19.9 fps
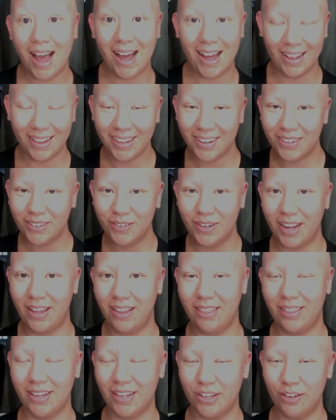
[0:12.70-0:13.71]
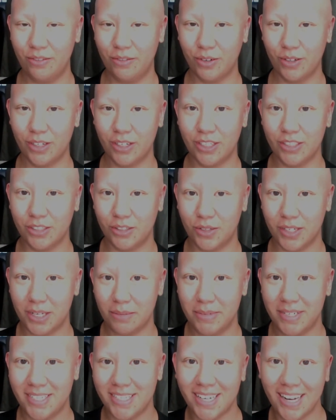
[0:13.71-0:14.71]
Hello, and thank you for joining
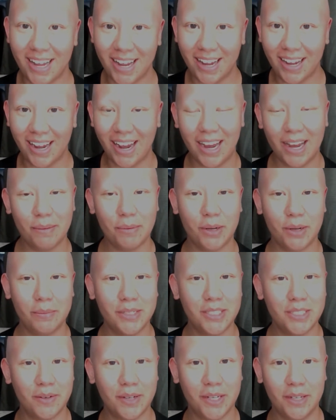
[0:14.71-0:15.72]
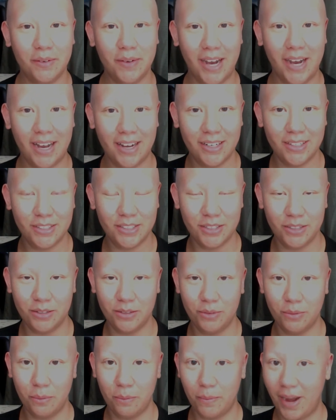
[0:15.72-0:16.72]
me today. I'm going to be showing you how to do
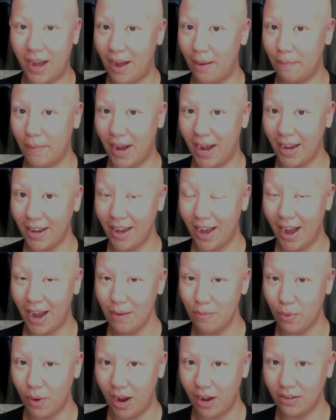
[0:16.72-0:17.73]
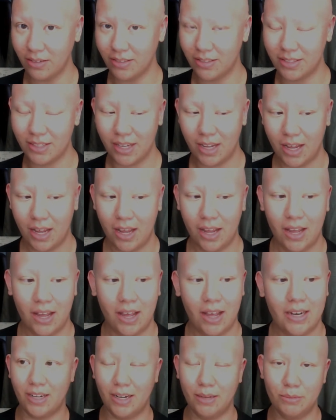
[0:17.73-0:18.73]
my
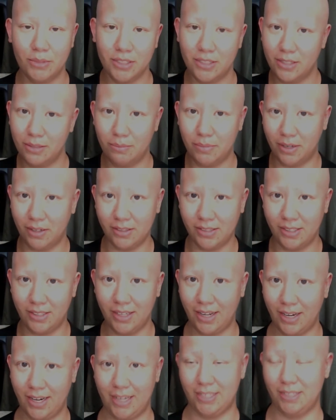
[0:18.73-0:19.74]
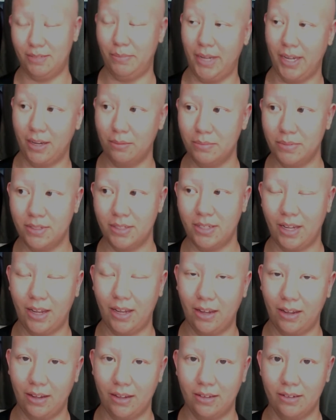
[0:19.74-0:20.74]
eyebrows. I'm just a baldy that has makeups
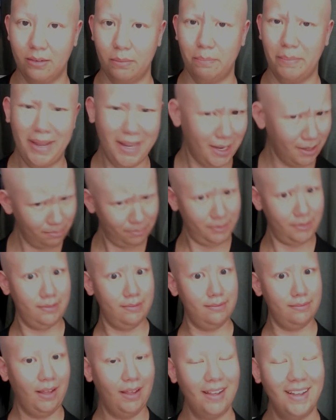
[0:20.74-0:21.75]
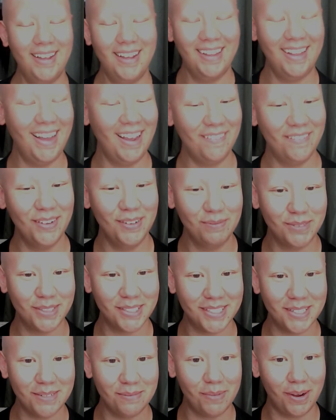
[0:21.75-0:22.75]
and makeups. I'm
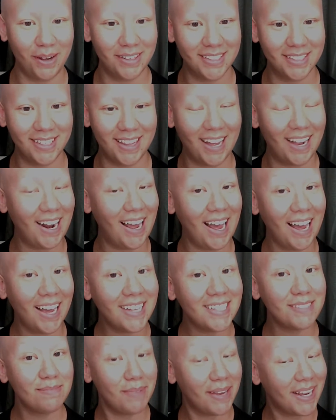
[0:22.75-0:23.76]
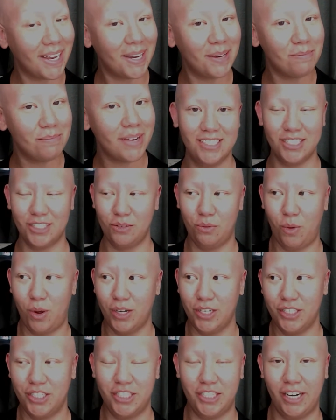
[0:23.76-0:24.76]
just a baldy that has makeup. Just want to
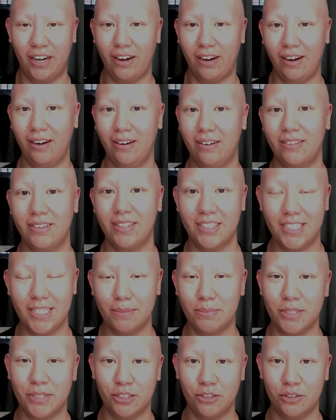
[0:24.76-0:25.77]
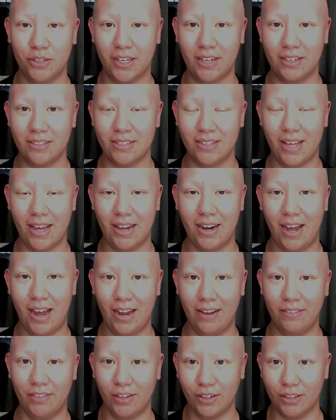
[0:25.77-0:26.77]
share the tips and tricks that
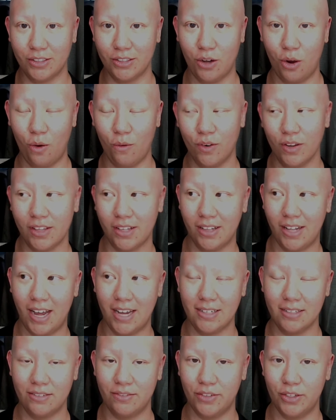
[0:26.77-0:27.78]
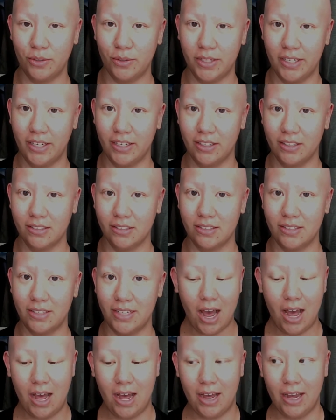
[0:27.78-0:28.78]
I've learned over the last few years.
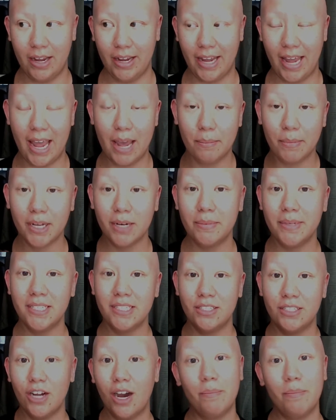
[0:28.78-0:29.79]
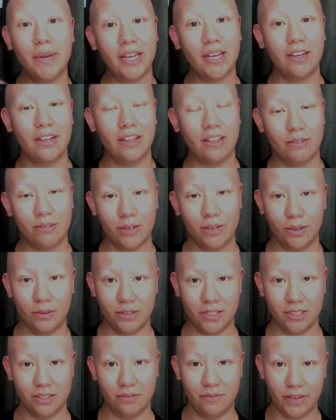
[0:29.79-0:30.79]
I am going to be stopping throughout
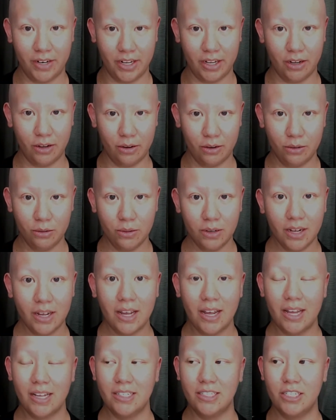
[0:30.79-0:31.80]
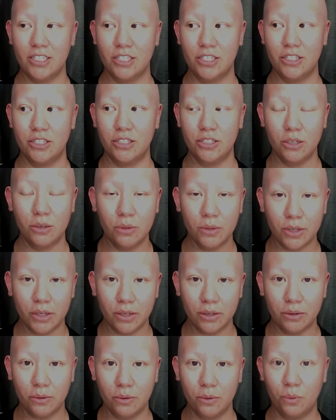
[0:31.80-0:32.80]
this video to show
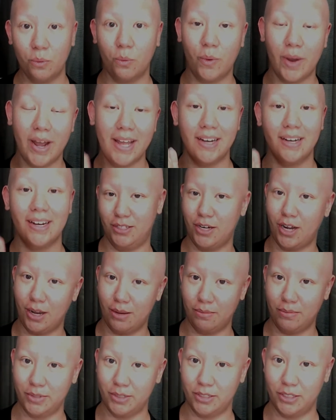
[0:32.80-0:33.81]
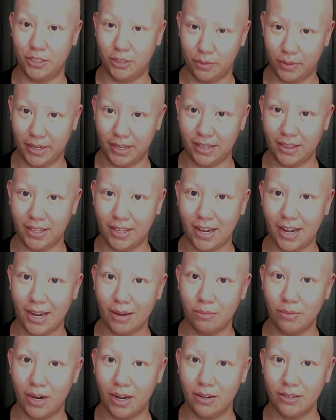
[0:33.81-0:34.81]
you when to stop doing the
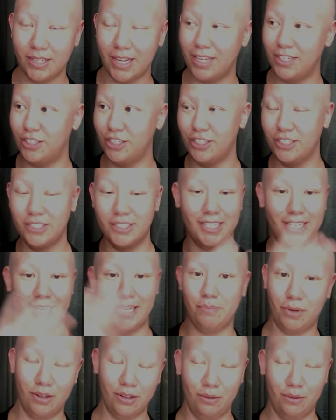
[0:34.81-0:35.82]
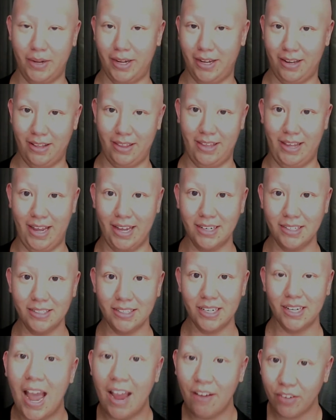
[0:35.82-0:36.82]
eyebrows and just skip all the way to the end.
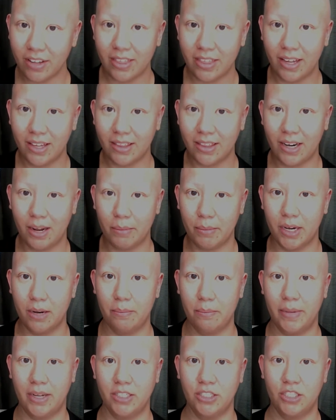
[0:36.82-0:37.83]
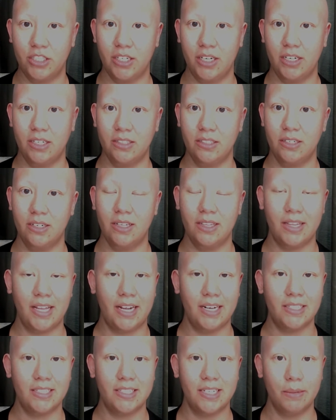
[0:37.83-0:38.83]
Everything that I'm going to mention that
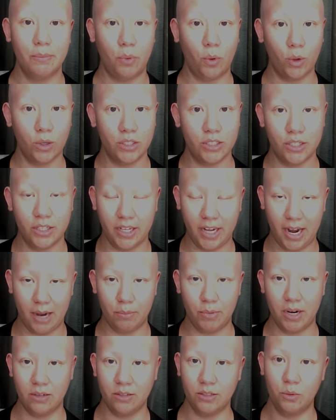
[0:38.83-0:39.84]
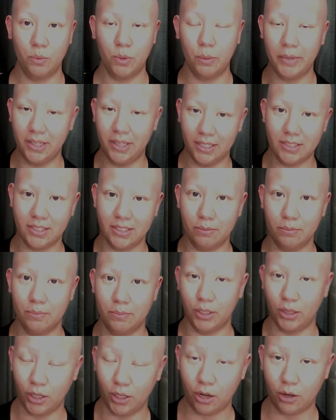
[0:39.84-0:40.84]
is important to the eyebrows will be listed
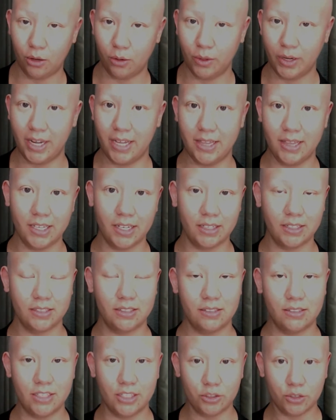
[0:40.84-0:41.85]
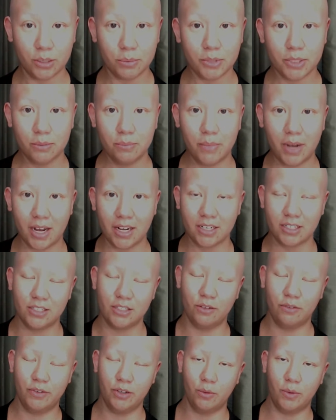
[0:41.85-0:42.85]
below in the description box,
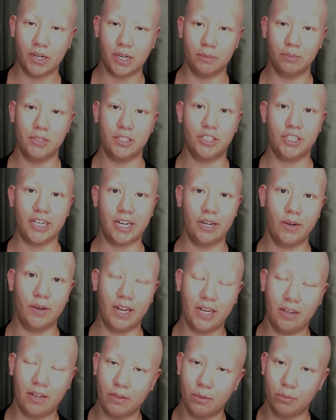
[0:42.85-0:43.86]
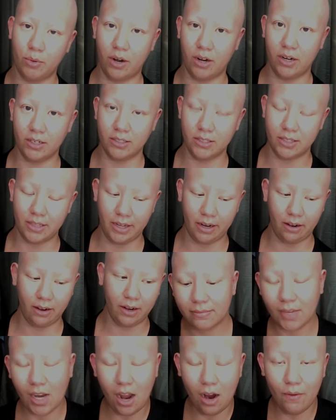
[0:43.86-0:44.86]
so welcome to check out any of the products there.
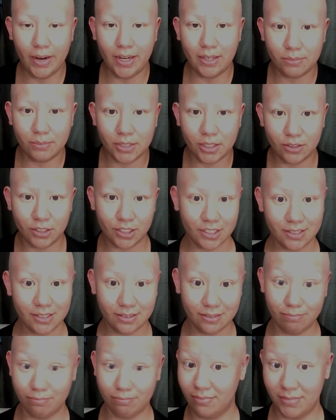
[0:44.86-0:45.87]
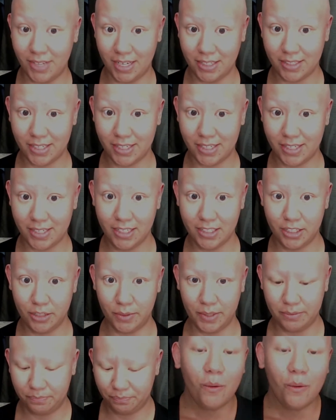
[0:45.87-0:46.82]
All right, so just let's get into it.